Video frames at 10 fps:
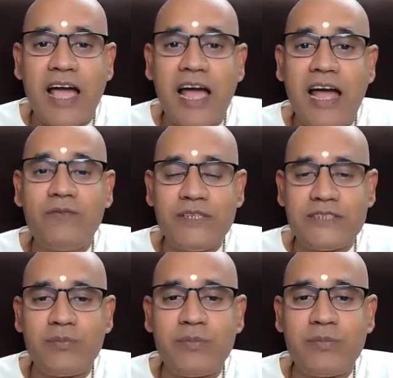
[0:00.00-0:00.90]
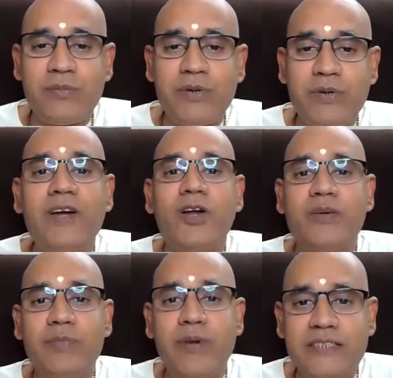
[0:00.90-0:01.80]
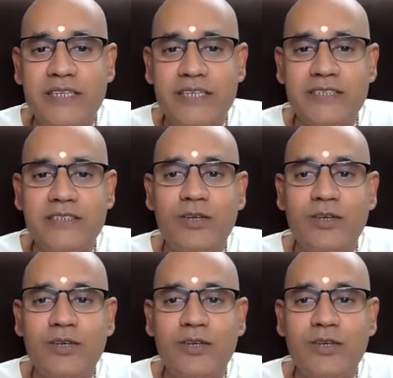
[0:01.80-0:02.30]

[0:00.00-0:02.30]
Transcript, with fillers: and when somebody is living on imagination,